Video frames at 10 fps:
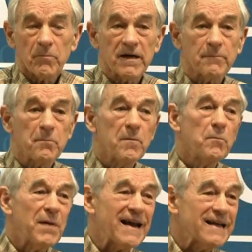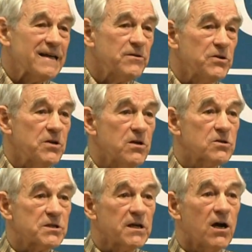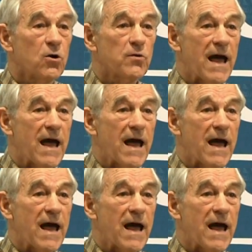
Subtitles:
But about 100 years ago,